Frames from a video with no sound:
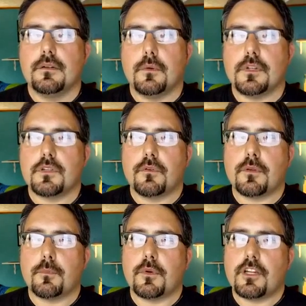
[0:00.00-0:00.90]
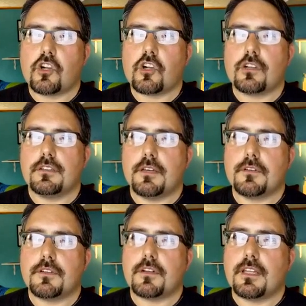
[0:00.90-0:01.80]
Once over the bridge,
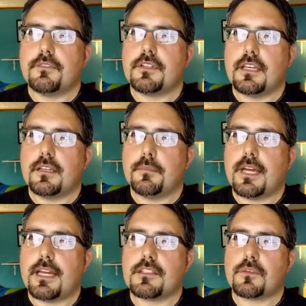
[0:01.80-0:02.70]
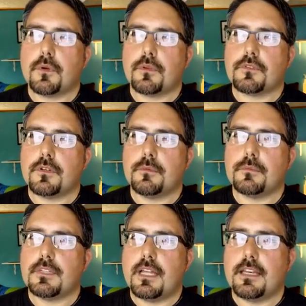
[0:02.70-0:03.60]
David turned left again, past the rollerdrome,
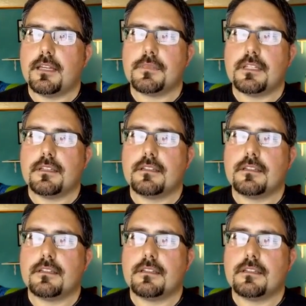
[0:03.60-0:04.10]
lot empty,